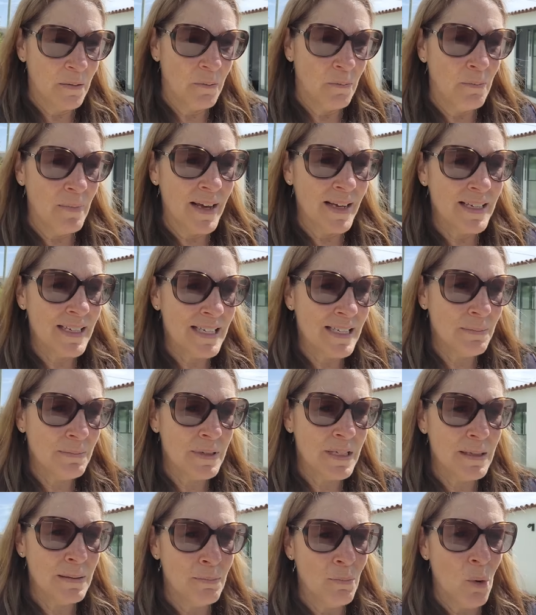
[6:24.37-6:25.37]
mix some
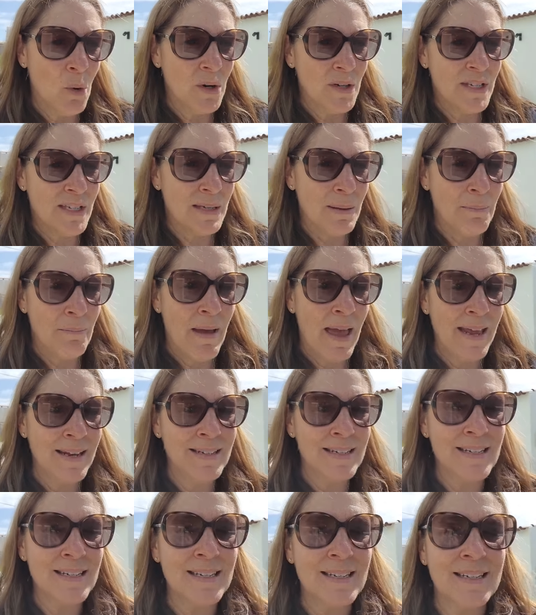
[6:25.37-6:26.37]
more
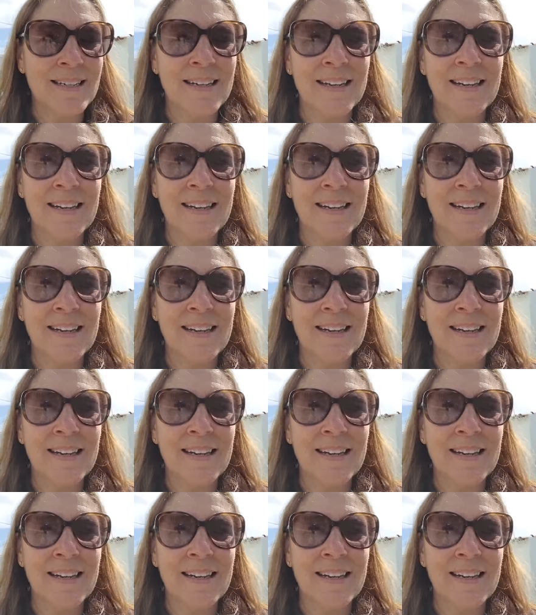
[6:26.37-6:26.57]
cement.